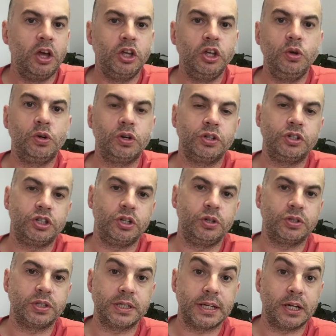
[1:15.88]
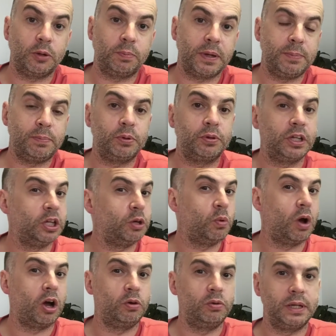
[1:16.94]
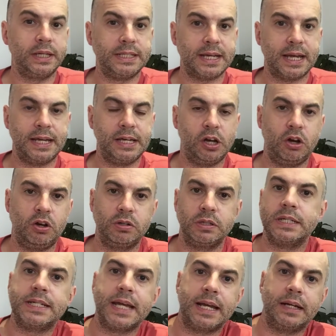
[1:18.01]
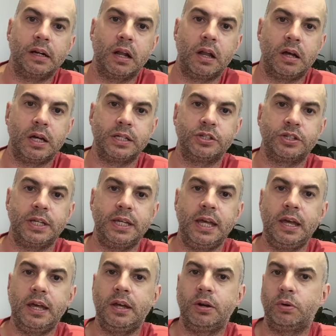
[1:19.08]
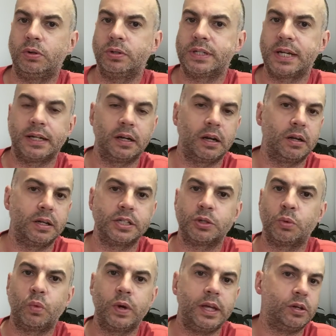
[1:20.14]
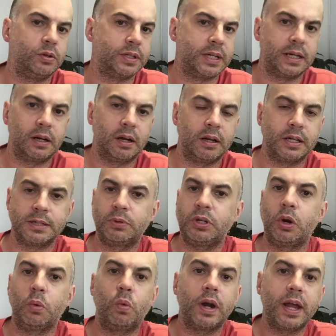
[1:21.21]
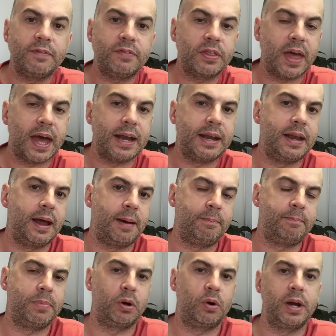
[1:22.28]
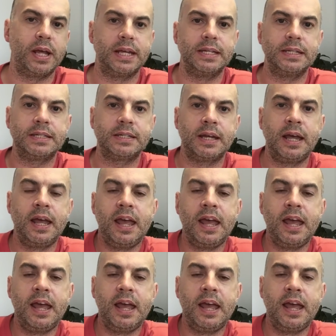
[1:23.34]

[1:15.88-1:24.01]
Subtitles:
You could choose to tell people that you only take on 10 clients a year or 10 clients a week or 10 clients, whatever that number is.